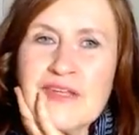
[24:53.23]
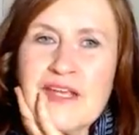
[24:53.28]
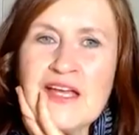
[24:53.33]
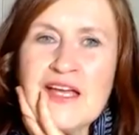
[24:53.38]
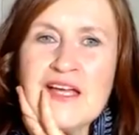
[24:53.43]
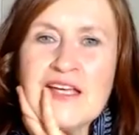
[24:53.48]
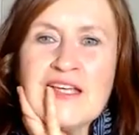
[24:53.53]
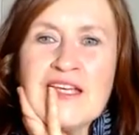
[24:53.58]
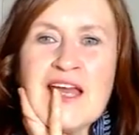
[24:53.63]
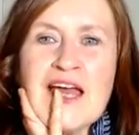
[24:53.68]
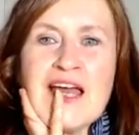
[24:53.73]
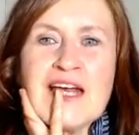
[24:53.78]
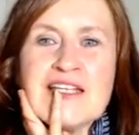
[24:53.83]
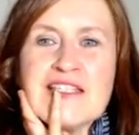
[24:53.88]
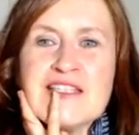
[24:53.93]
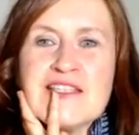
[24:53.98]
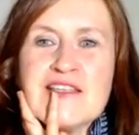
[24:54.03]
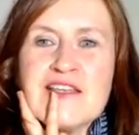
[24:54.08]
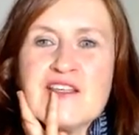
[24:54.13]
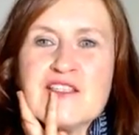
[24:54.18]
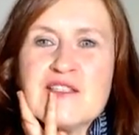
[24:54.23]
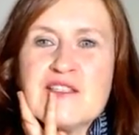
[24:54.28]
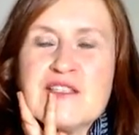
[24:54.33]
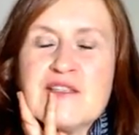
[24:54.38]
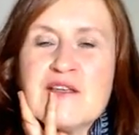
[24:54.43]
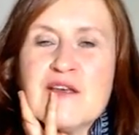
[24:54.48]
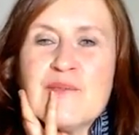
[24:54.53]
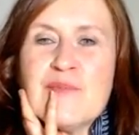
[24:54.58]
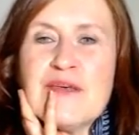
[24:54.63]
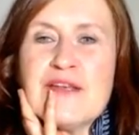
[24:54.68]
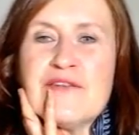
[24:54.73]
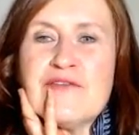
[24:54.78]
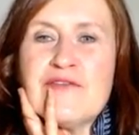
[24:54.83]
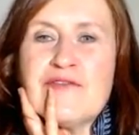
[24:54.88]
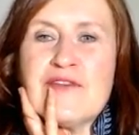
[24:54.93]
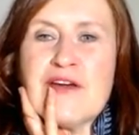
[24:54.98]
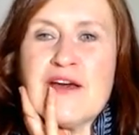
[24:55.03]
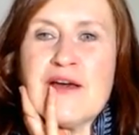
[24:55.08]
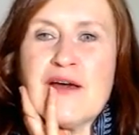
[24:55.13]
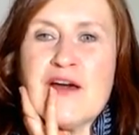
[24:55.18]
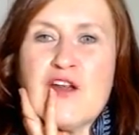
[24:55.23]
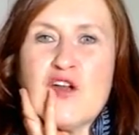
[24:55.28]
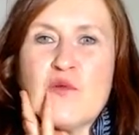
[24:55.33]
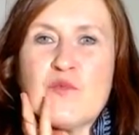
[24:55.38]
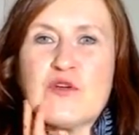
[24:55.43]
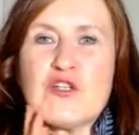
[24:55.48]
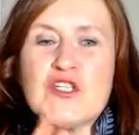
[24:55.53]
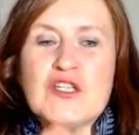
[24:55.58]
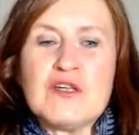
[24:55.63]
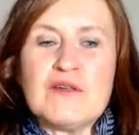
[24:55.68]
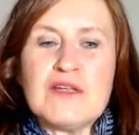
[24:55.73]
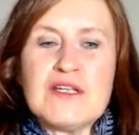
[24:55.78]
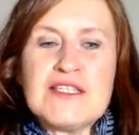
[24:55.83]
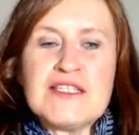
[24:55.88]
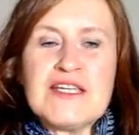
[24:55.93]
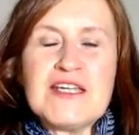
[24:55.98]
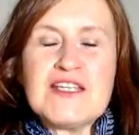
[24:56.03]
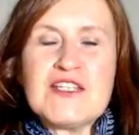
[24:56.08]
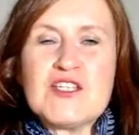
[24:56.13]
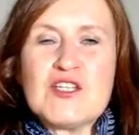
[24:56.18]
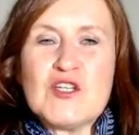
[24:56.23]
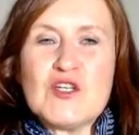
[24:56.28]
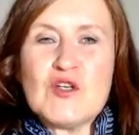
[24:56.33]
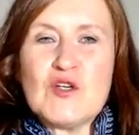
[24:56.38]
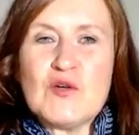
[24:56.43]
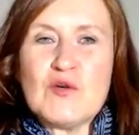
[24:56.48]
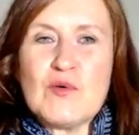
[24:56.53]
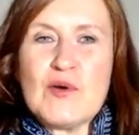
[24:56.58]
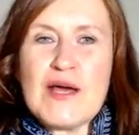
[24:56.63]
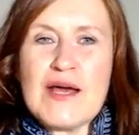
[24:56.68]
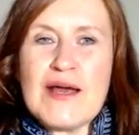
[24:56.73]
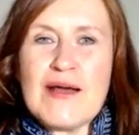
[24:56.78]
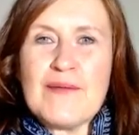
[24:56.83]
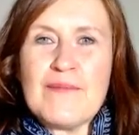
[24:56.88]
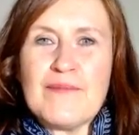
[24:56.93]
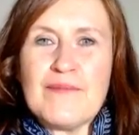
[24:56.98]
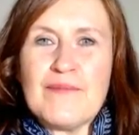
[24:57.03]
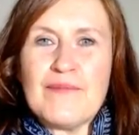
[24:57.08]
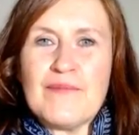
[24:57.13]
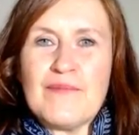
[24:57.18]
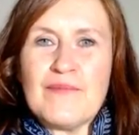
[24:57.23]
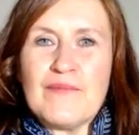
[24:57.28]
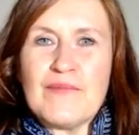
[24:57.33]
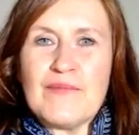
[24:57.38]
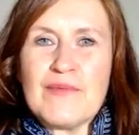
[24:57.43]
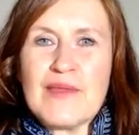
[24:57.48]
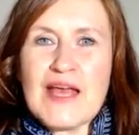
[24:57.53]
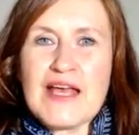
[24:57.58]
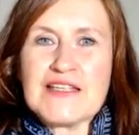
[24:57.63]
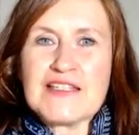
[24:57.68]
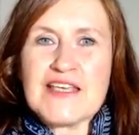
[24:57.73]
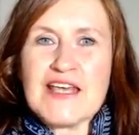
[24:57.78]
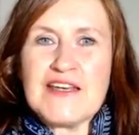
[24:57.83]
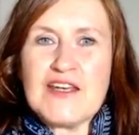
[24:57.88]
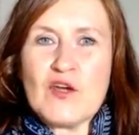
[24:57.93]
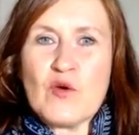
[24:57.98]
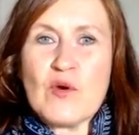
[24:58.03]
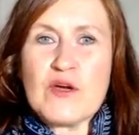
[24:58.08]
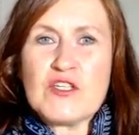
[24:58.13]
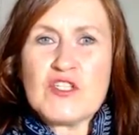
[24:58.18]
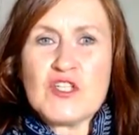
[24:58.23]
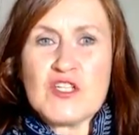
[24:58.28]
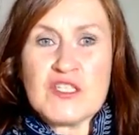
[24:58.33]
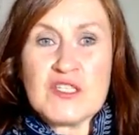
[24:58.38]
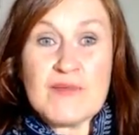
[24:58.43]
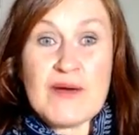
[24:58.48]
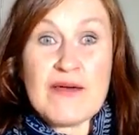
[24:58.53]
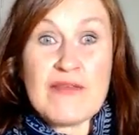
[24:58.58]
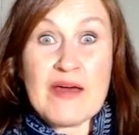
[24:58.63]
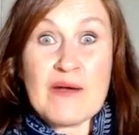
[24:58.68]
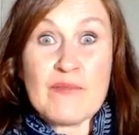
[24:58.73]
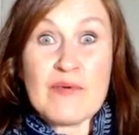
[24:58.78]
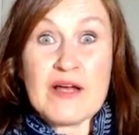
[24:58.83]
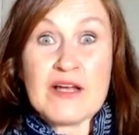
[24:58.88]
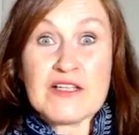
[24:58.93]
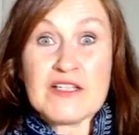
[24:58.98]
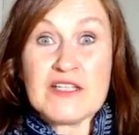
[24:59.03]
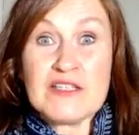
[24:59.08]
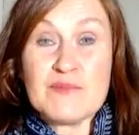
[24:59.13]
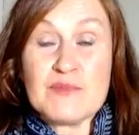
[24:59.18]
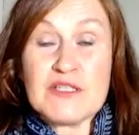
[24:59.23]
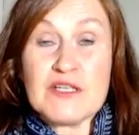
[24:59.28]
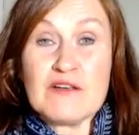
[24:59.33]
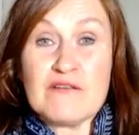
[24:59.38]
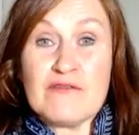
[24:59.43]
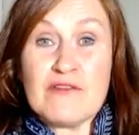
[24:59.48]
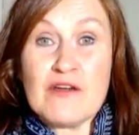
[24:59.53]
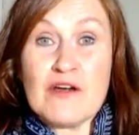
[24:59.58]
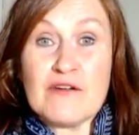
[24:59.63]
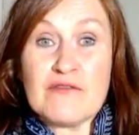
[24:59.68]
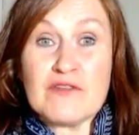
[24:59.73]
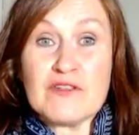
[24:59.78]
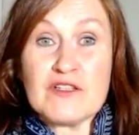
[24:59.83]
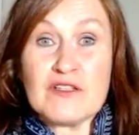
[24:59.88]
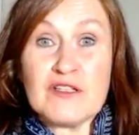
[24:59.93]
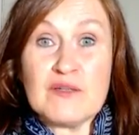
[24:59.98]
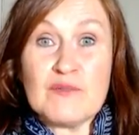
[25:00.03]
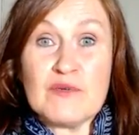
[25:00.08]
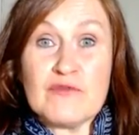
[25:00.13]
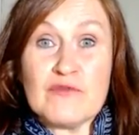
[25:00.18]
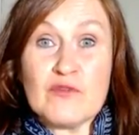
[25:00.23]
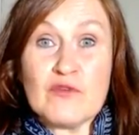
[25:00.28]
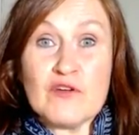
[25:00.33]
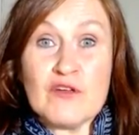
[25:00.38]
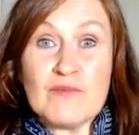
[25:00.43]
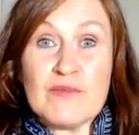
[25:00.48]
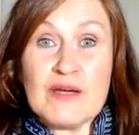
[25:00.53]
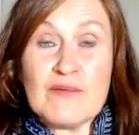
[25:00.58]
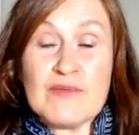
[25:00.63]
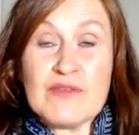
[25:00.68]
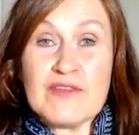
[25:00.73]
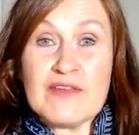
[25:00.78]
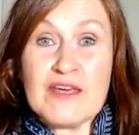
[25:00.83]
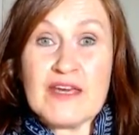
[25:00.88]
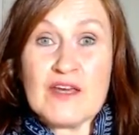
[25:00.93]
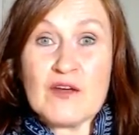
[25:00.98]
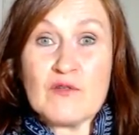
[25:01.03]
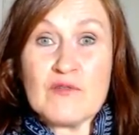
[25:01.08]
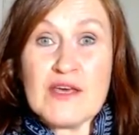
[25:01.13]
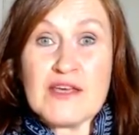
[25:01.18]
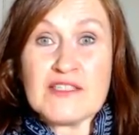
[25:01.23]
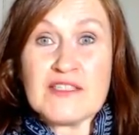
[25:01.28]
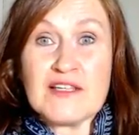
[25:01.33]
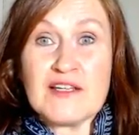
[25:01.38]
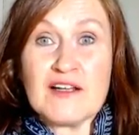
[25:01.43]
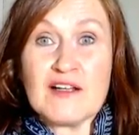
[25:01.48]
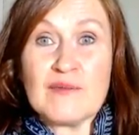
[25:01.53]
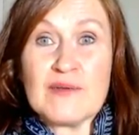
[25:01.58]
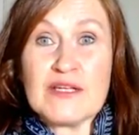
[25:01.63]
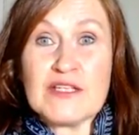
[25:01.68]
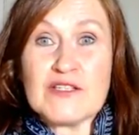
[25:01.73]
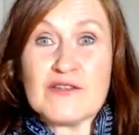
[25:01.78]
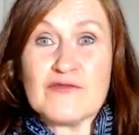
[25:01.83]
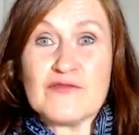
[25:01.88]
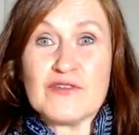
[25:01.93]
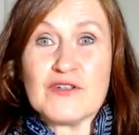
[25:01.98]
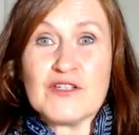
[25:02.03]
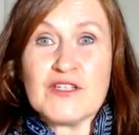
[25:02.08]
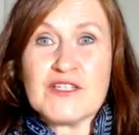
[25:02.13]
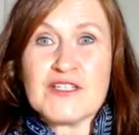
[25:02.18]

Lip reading: yes, there's a bit of an opportunity to ask any questions about that practice, particularly if you haven't done it before. You might be thinking, oh, that's a little bit different.